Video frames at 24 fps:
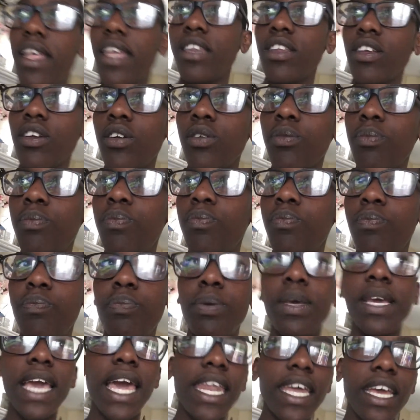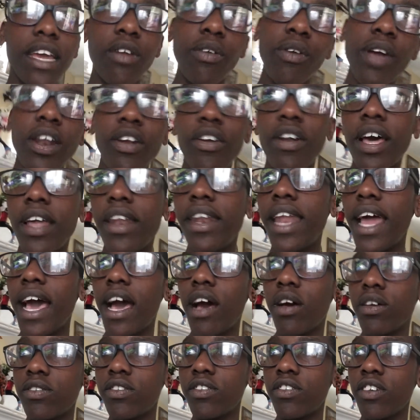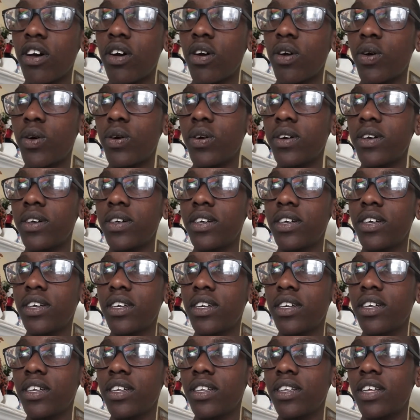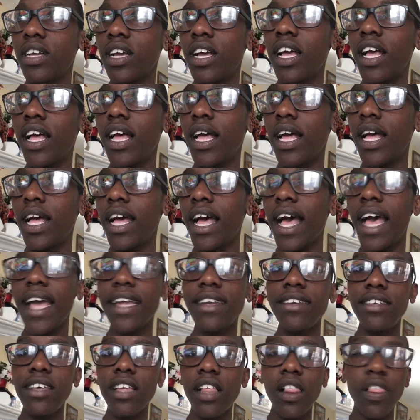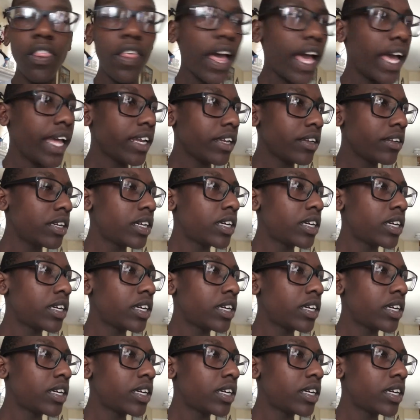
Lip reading: then you'll be getting it right around now. So until then,